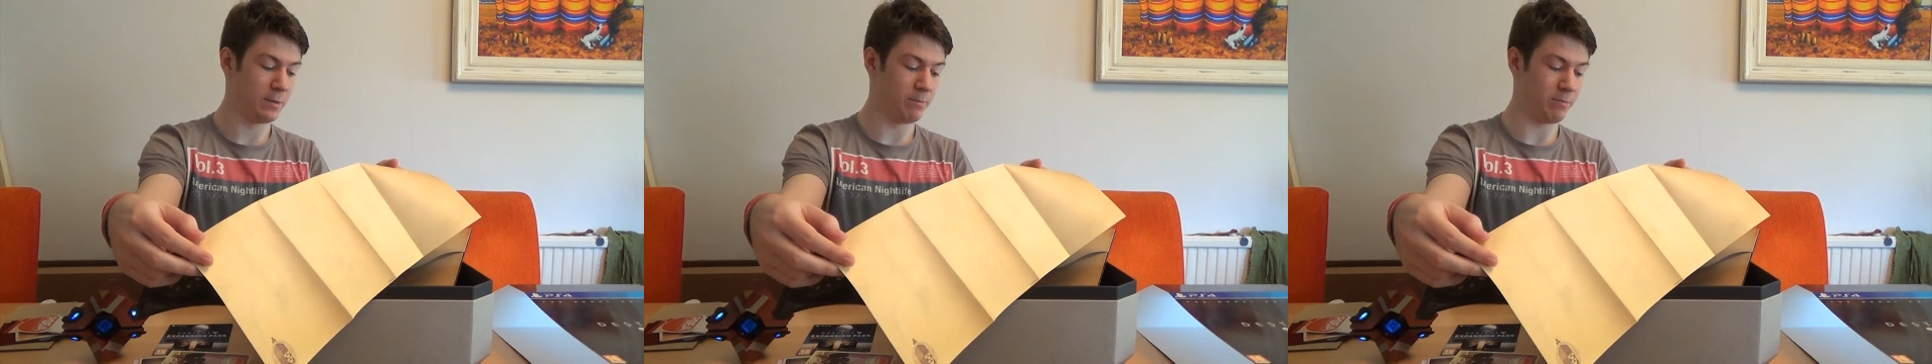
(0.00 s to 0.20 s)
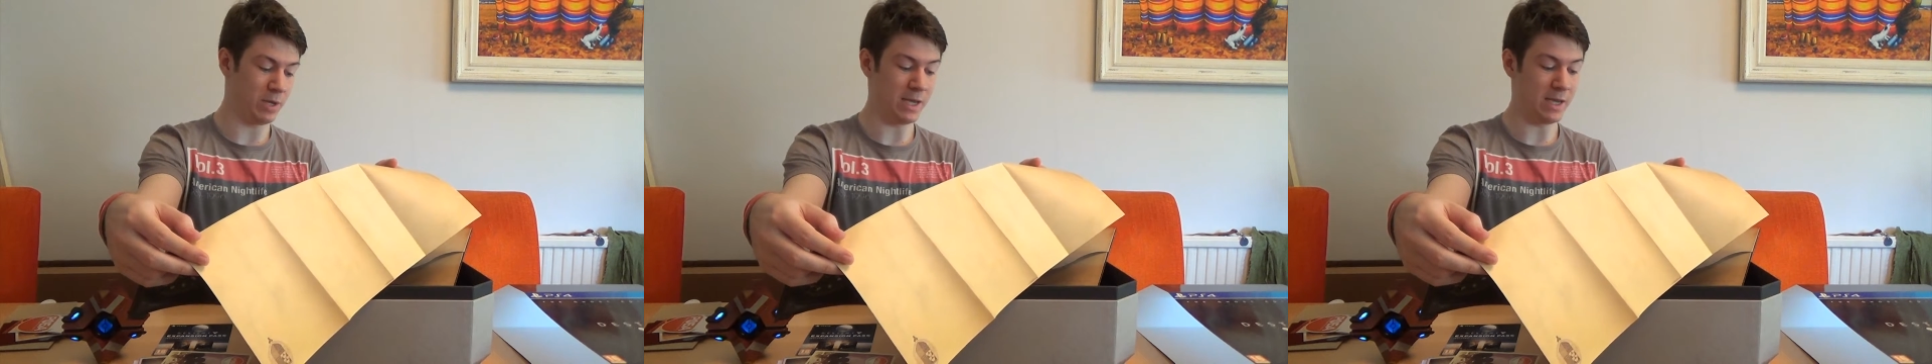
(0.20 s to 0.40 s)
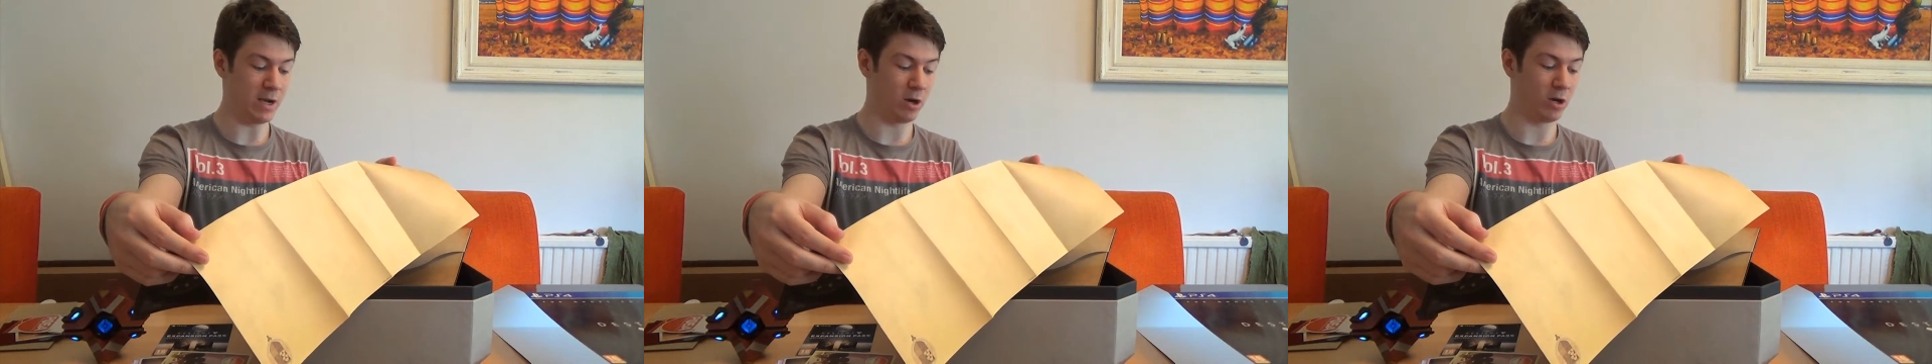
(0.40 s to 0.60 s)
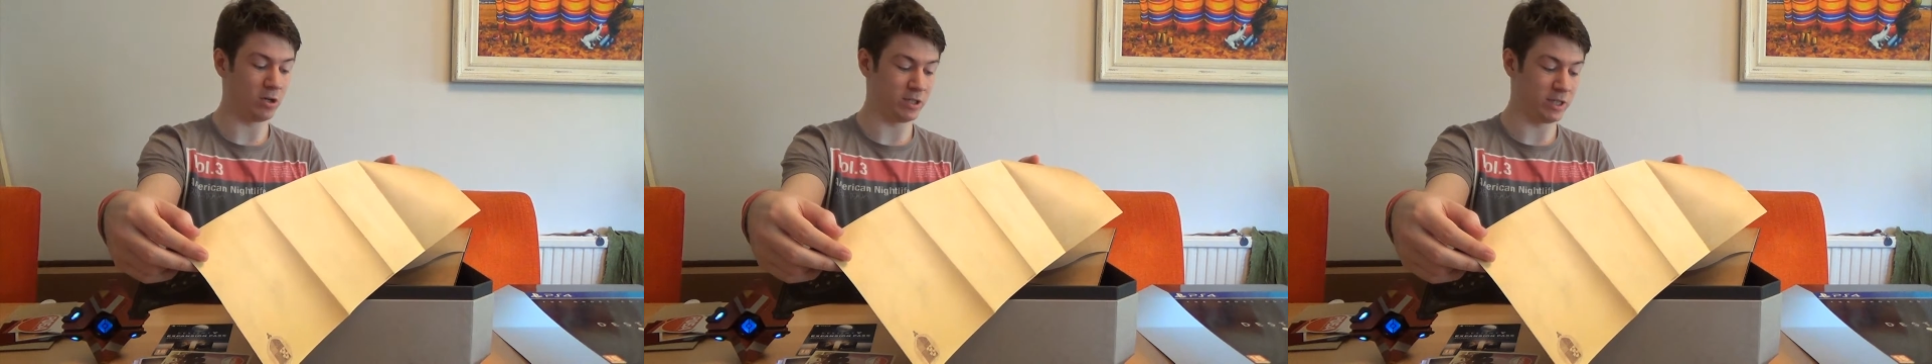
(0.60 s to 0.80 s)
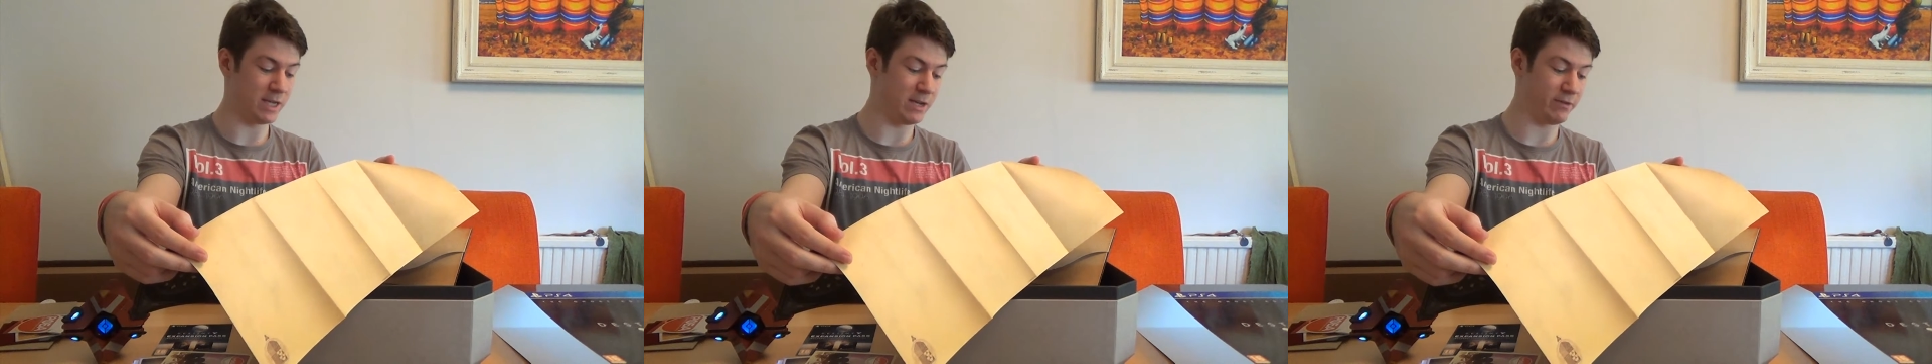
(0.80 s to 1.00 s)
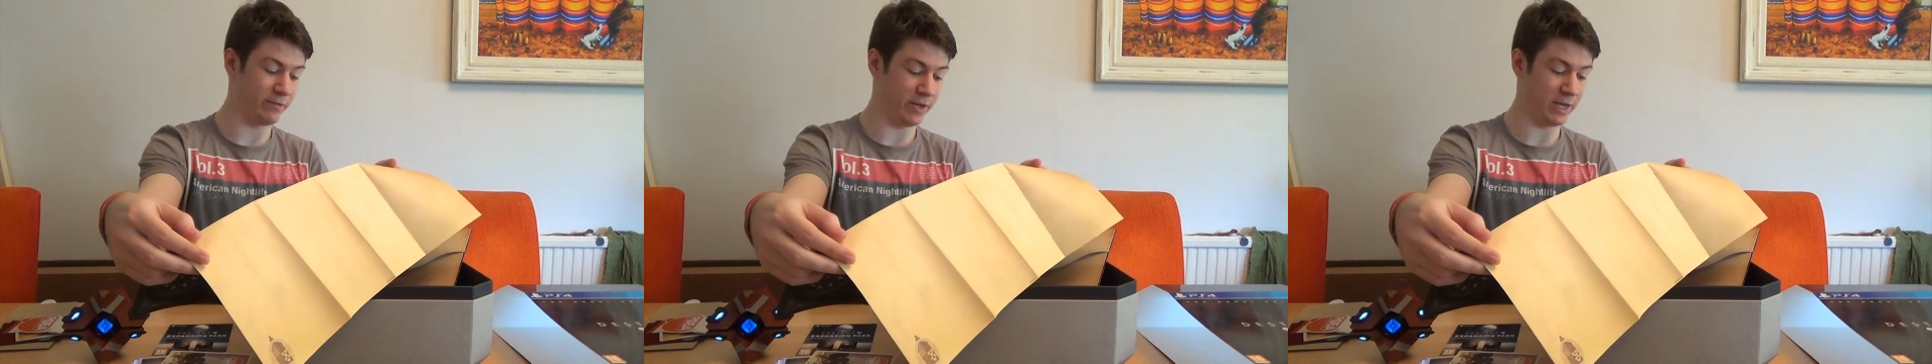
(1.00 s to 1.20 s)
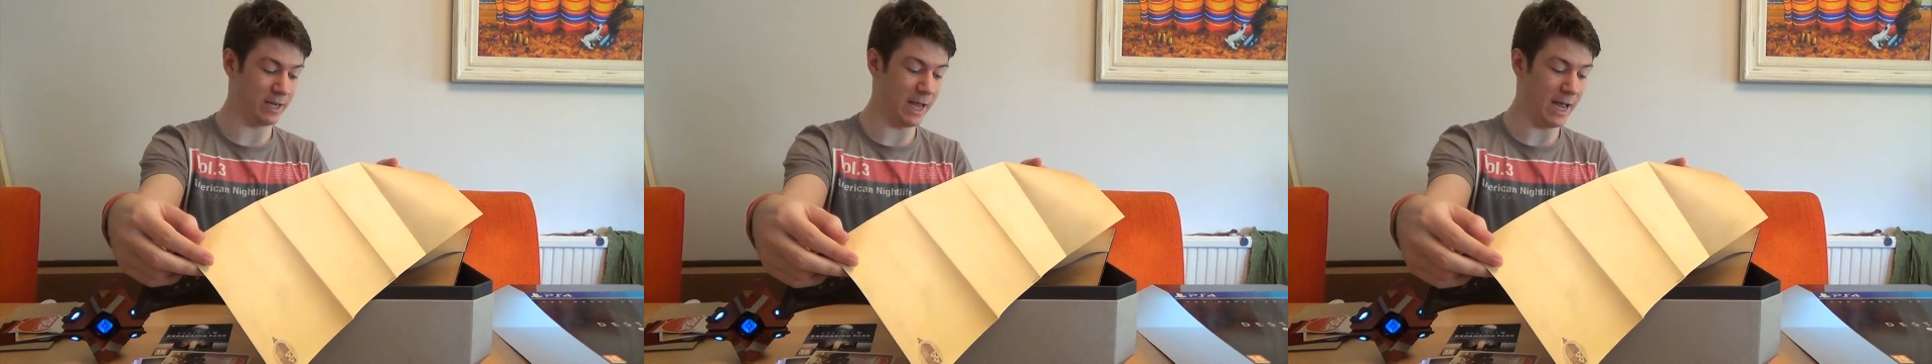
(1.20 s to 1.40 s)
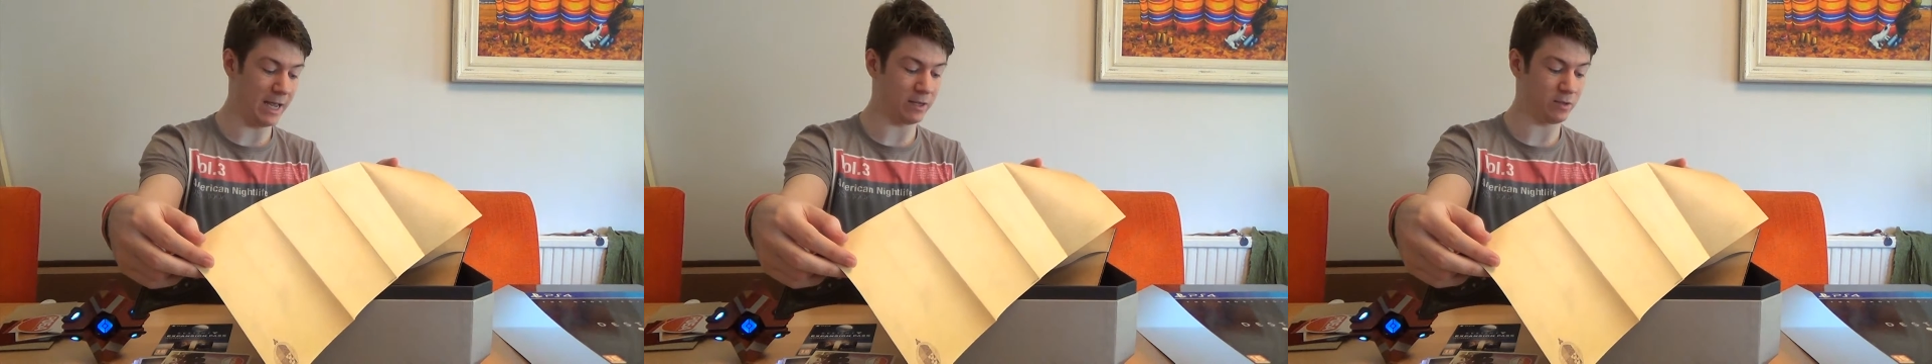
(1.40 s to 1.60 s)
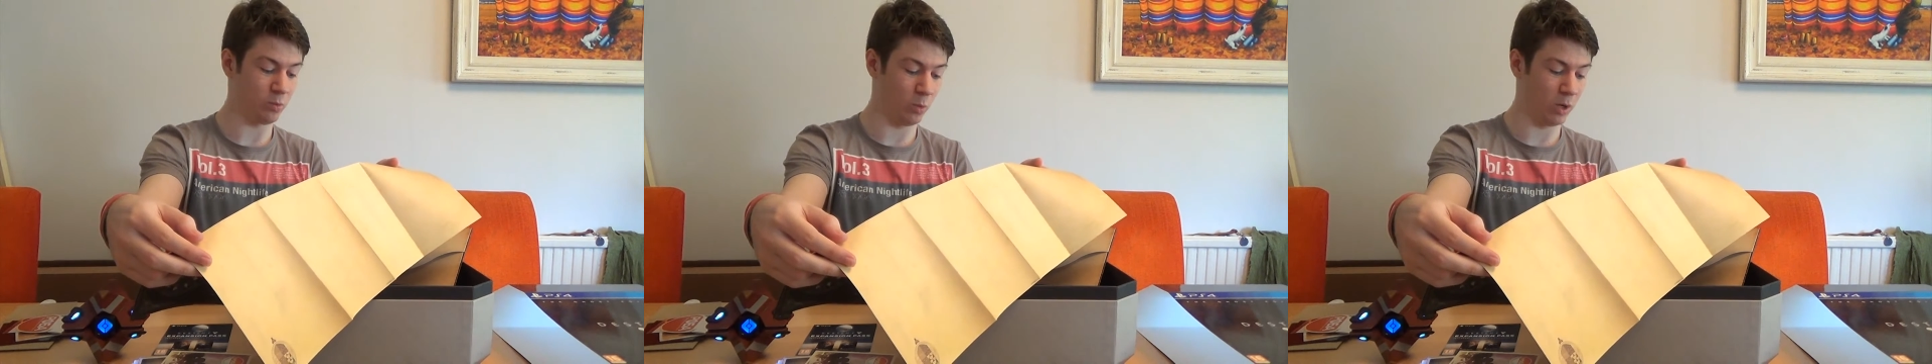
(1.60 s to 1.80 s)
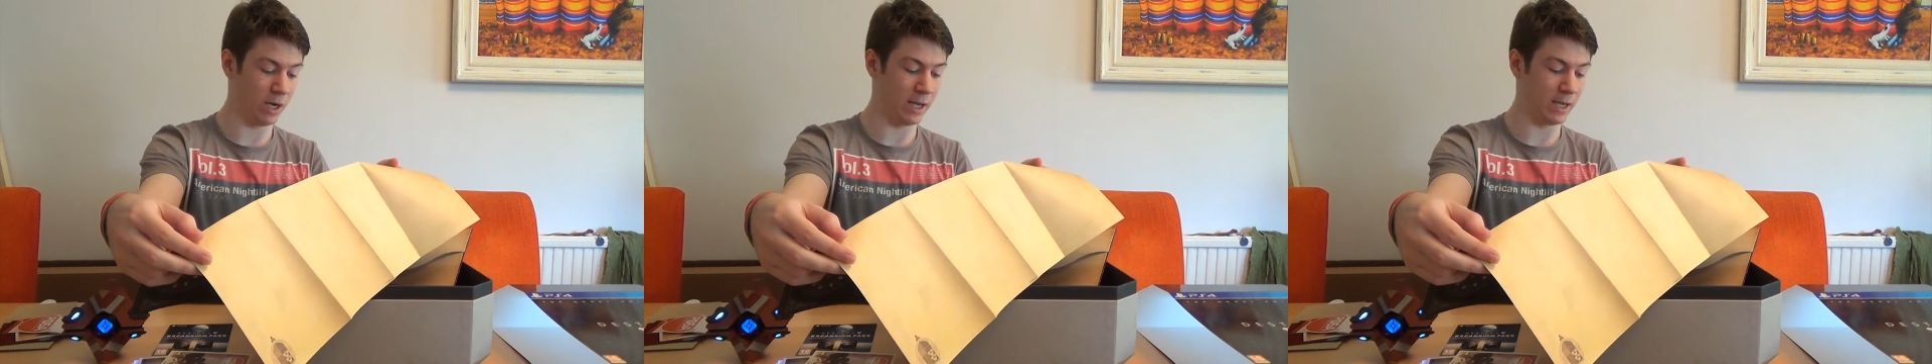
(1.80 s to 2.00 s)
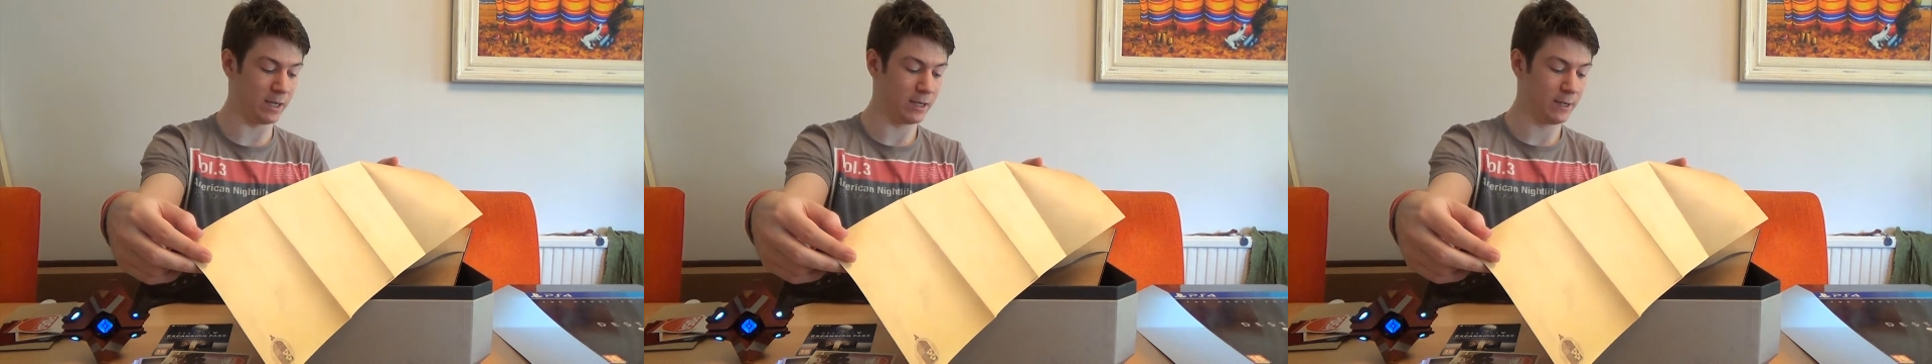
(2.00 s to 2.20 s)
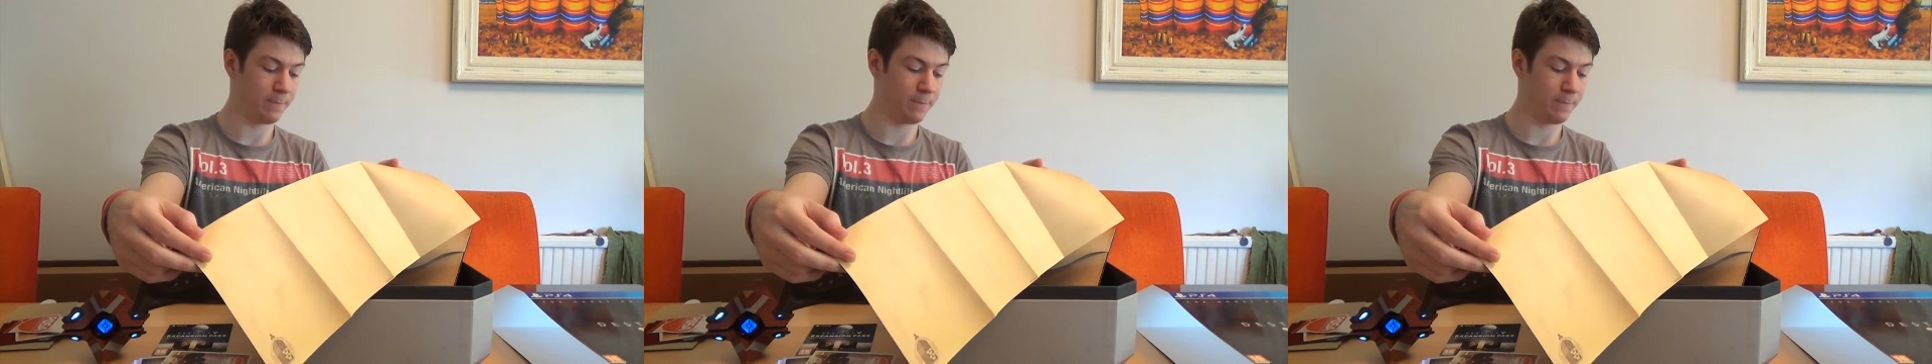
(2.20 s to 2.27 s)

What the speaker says: P, R, T, V, X, Y,